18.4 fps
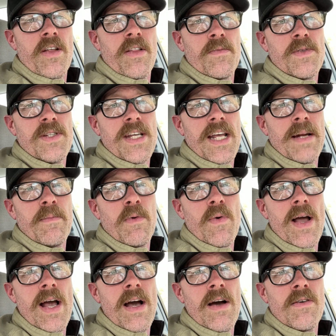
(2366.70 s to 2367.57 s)
send them
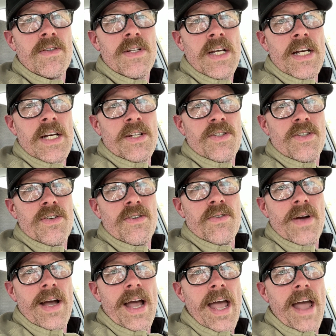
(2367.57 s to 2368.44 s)
around
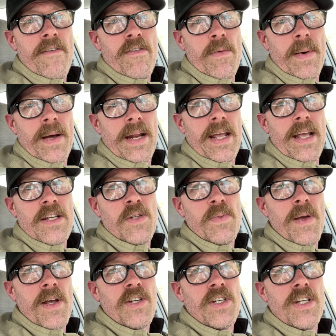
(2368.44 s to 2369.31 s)
to everybody,
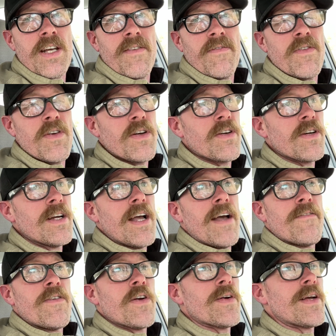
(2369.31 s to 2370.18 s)
especially if
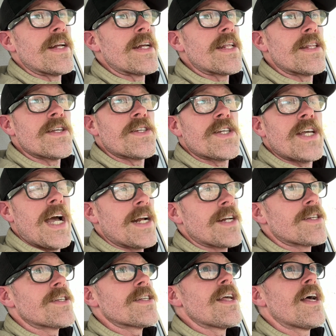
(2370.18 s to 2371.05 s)
you're into this
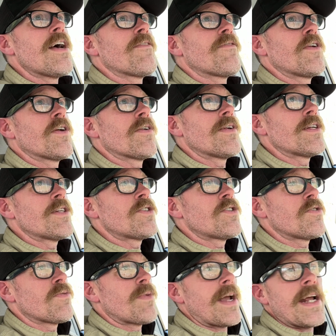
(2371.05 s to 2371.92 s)
kind of stuff, you're
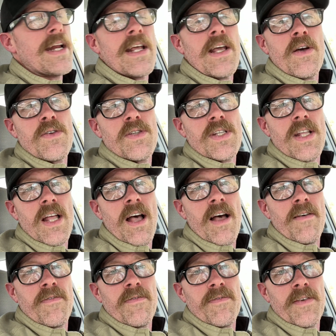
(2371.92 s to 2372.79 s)
into radio
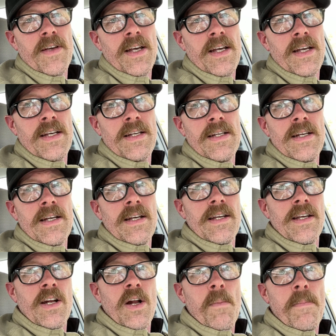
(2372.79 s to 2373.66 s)
stuff,
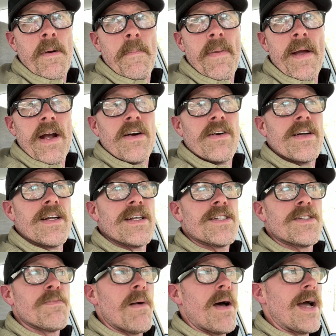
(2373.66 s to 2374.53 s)

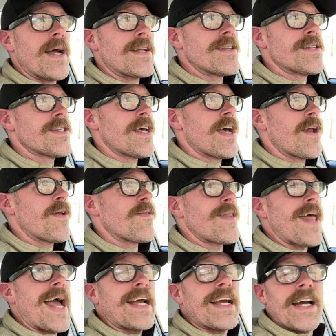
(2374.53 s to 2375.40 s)
preparedness, mindset,
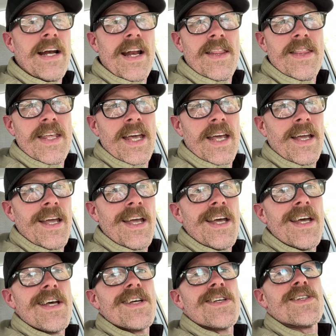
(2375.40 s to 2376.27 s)
that kind of thing.
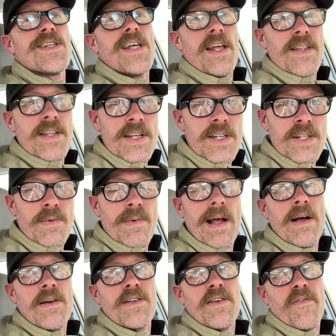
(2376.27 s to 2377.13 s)
Send these
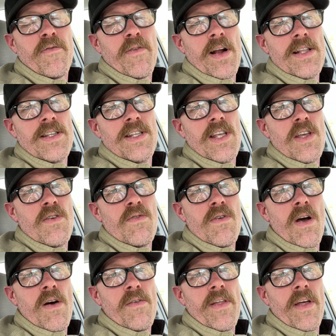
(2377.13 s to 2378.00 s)
around to friends that you
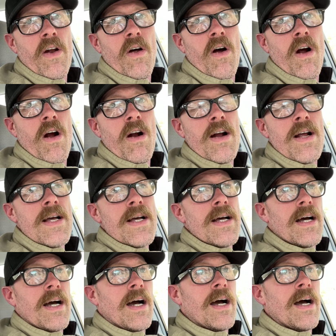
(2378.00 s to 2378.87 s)
know that are.
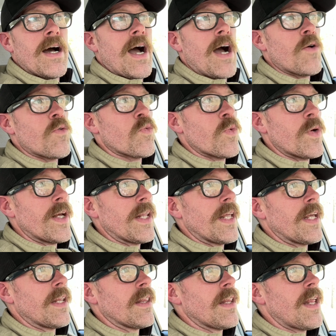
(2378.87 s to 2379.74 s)
I'd
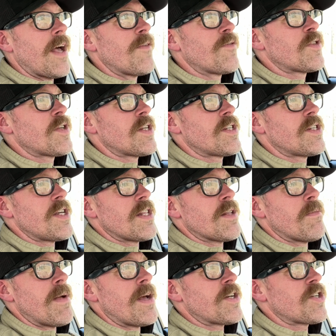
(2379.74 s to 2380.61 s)
really love to see
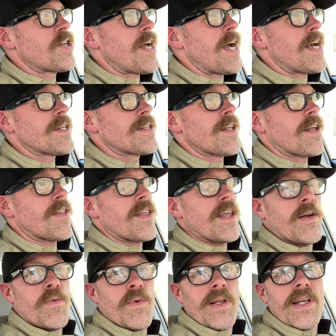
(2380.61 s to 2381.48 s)
the Meshtastic
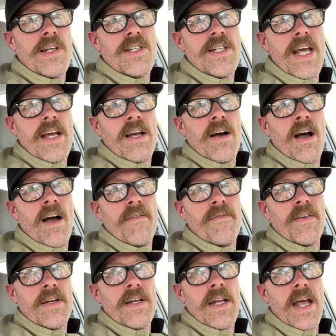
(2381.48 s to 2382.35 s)
thing really take
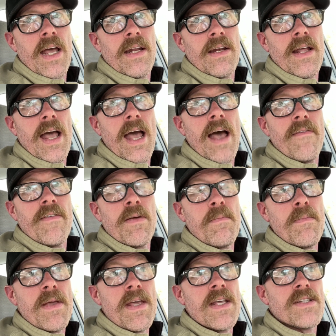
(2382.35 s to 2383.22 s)
off and have
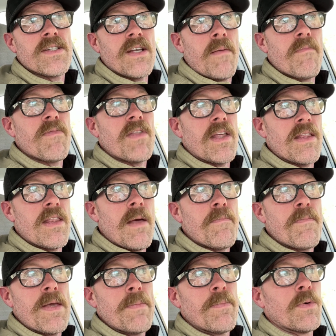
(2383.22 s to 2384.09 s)
it be something
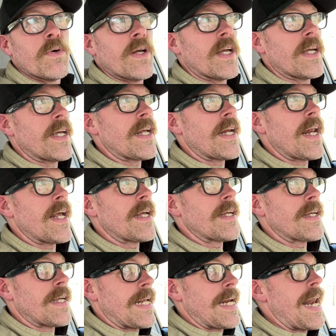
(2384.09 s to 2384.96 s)
that people can
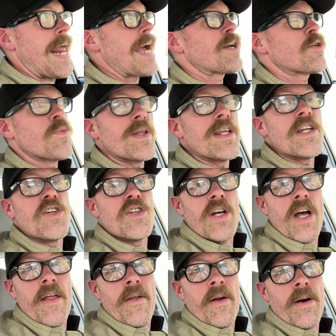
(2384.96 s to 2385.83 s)
connect with each
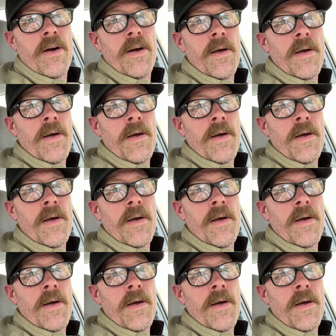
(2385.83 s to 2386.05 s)
other,